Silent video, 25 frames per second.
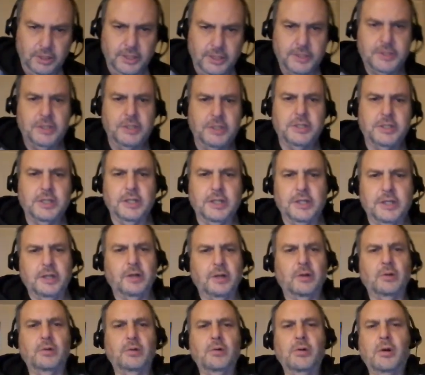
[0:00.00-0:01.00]
listened to
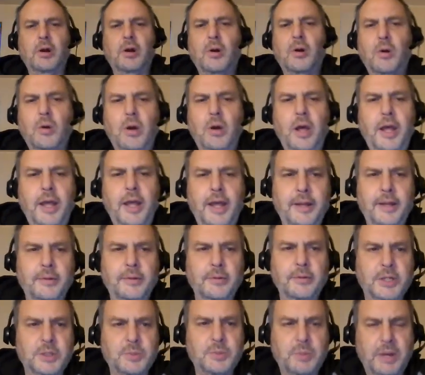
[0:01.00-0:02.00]
Little Crow
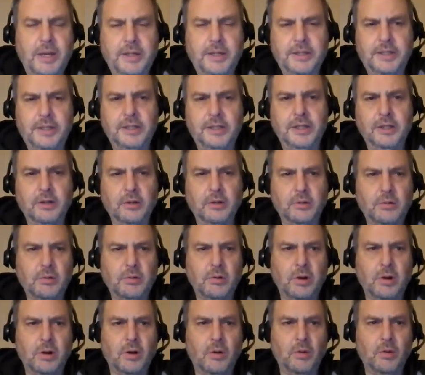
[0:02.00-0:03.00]
and respected Little
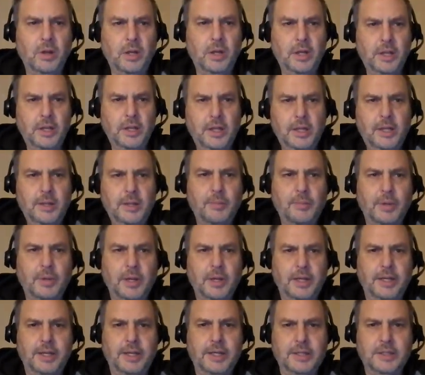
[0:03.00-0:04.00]
Crow,
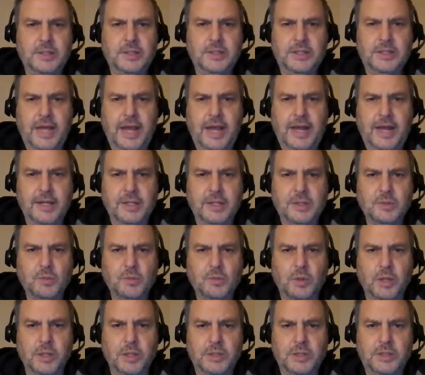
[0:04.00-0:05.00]
but his
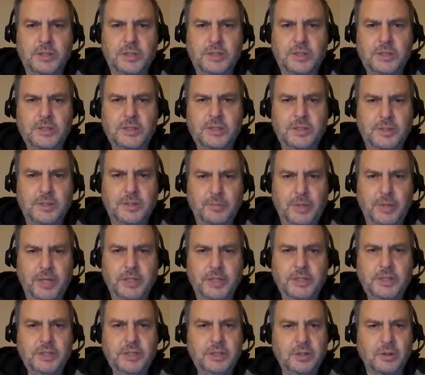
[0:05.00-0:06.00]
status was
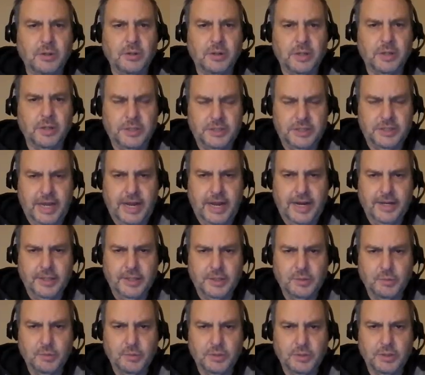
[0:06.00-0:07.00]
diminished, or his
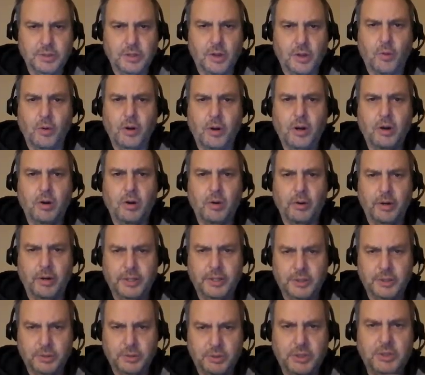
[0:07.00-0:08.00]
status was lower, or
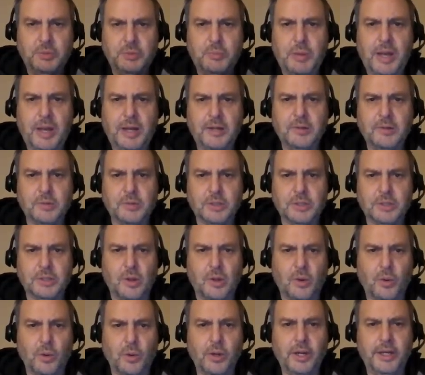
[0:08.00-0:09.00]
his respect was
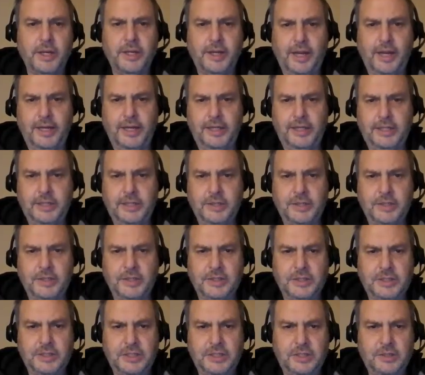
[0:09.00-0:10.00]
lower in
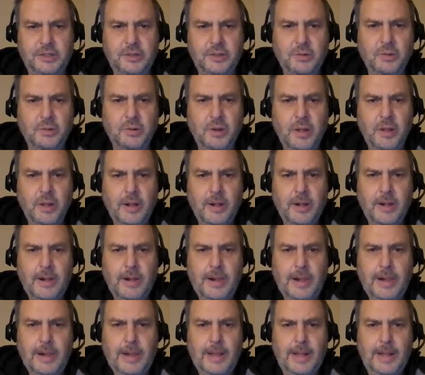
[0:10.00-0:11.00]
1862.
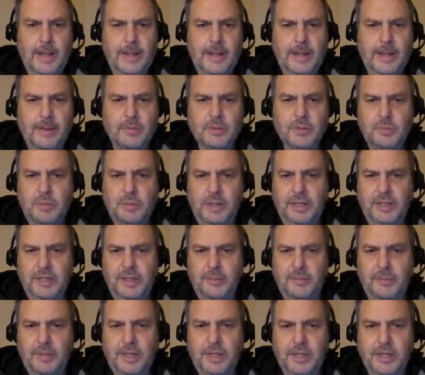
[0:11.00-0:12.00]
And that was
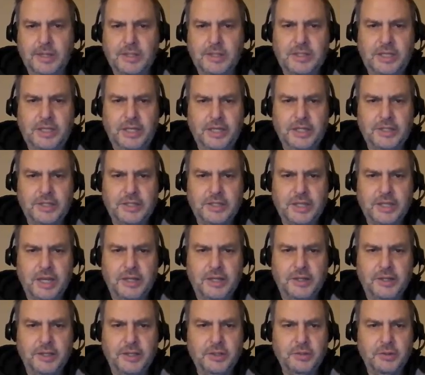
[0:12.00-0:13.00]
mainly because he had
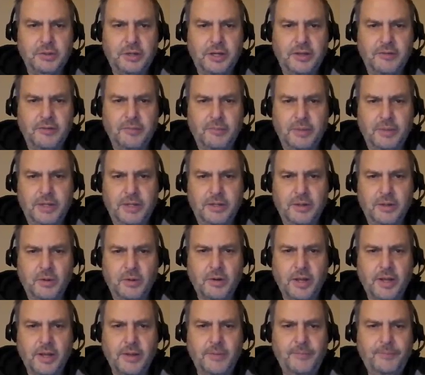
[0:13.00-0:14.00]
signed the Treaty of
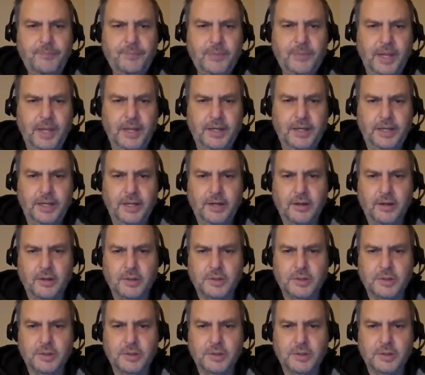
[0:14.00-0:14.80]
Mendota, and he had